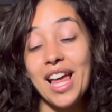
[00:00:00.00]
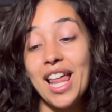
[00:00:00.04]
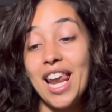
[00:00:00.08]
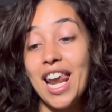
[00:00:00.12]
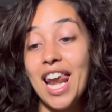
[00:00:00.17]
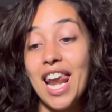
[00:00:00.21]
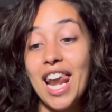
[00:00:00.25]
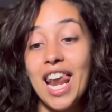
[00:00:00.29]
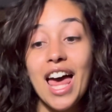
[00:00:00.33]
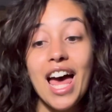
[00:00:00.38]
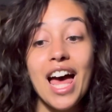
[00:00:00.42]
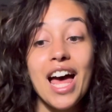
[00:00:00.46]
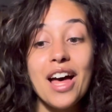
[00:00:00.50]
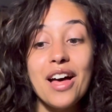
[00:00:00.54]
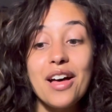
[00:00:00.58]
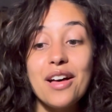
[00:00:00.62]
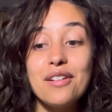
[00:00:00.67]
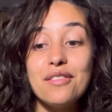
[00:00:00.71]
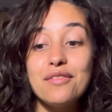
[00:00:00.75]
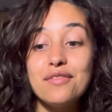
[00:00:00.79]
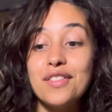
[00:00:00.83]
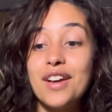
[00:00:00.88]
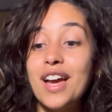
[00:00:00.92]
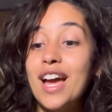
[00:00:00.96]

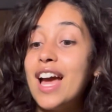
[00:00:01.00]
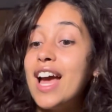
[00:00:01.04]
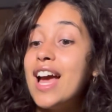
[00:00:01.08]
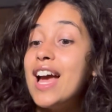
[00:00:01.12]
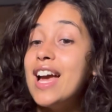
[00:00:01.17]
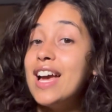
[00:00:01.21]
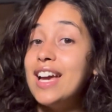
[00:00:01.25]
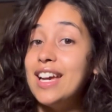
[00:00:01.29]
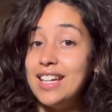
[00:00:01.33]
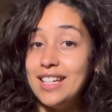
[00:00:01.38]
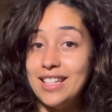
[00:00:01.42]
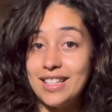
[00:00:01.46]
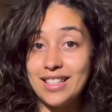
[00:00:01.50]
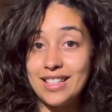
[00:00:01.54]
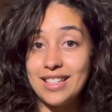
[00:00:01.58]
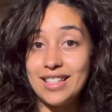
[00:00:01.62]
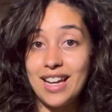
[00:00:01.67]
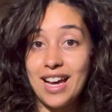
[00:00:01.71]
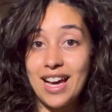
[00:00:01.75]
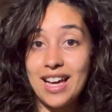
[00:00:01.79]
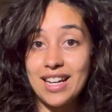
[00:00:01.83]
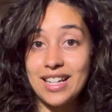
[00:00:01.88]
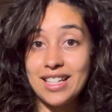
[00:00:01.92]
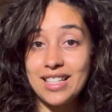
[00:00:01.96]
love is
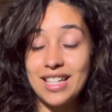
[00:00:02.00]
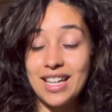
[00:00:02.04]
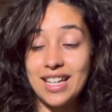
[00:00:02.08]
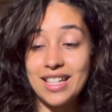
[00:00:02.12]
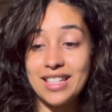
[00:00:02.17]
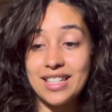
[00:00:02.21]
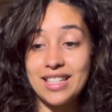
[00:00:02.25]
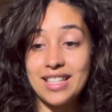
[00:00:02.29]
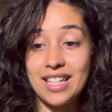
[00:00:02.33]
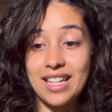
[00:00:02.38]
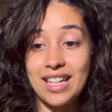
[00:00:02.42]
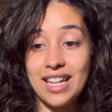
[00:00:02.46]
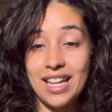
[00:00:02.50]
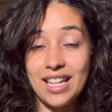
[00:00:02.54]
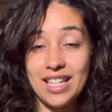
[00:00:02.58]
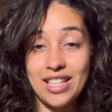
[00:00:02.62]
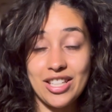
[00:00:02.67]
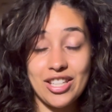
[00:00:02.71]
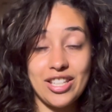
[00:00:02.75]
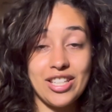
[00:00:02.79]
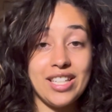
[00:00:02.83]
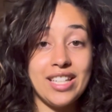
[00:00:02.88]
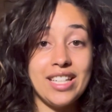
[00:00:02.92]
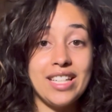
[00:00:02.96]
not a
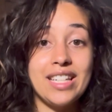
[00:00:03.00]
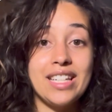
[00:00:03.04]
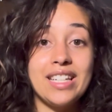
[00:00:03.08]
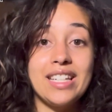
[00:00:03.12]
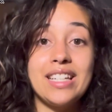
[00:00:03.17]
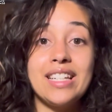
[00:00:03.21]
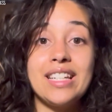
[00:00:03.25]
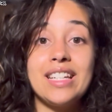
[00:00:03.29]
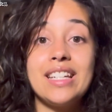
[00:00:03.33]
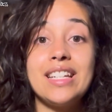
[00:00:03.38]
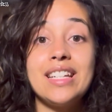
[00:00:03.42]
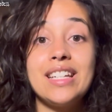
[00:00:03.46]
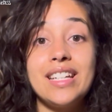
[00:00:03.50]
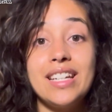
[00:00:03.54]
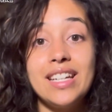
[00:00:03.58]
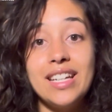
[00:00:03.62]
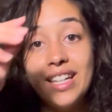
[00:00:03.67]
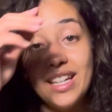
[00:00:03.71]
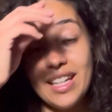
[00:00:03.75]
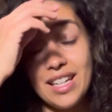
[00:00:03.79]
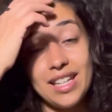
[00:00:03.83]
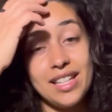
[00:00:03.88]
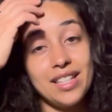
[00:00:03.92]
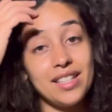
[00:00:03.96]
destination.
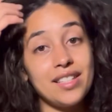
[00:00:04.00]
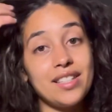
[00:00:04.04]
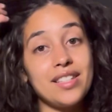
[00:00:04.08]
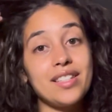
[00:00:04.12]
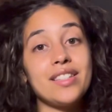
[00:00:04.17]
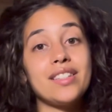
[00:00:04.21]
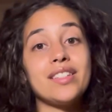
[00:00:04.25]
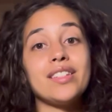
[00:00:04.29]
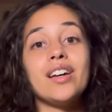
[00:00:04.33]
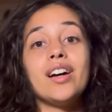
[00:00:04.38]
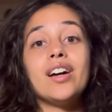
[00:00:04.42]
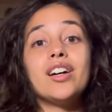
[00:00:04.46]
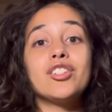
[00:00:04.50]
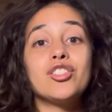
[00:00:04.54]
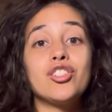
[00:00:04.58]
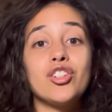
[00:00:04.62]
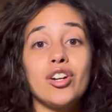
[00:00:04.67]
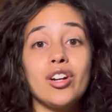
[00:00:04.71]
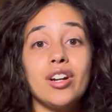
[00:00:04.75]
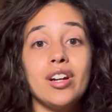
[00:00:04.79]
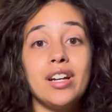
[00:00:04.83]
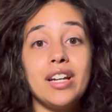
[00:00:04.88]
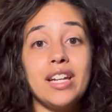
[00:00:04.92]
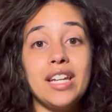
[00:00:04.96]
It's a
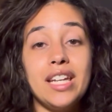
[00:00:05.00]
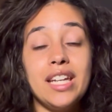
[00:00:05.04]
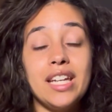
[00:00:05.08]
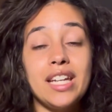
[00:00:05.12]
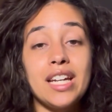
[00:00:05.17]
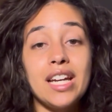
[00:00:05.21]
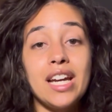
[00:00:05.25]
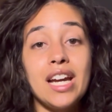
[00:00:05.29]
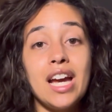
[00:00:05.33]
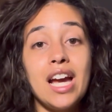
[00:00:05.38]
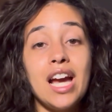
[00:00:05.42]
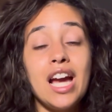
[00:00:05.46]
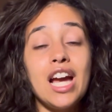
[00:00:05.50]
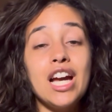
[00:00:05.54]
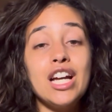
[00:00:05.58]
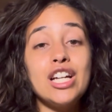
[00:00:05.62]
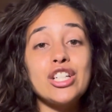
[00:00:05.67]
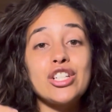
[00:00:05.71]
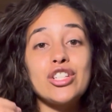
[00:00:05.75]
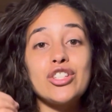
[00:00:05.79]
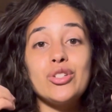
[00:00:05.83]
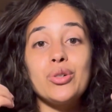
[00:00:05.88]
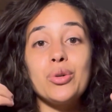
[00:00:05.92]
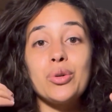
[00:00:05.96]
journey.
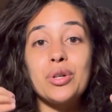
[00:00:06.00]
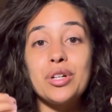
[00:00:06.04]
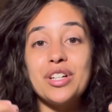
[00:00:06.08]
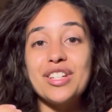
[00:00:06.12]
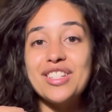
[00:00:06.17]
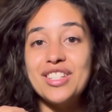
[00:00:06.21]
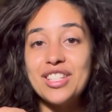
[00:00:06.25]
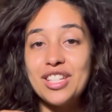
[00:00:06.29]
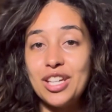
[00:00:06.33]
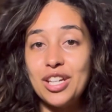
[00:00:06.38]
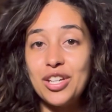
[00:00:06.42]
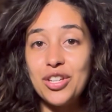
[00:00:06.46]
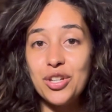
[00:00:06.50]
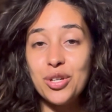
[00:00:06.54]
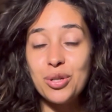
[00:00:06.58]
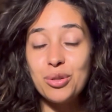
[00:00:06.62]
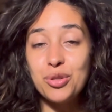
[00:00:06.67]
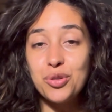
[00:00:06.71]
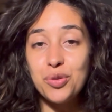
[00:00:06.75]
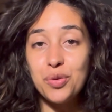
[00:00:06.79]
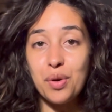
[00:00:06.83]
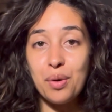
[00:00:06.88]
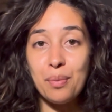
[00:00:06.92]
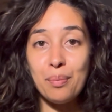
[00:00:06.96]
So continue
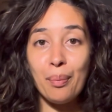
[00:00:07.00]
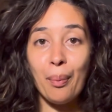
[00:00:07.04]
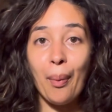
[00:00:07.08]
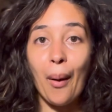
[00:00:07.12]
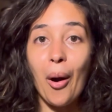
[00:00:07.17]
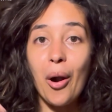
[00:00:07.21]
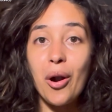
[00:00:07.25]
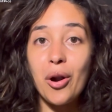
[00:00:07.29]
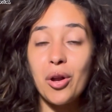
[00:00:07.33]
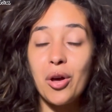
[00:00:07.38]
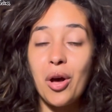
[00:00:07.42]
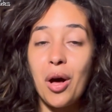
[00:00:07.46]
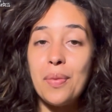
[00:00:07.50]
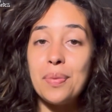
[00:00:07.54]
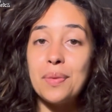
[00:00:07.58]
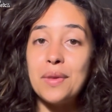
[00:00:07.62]
to embark on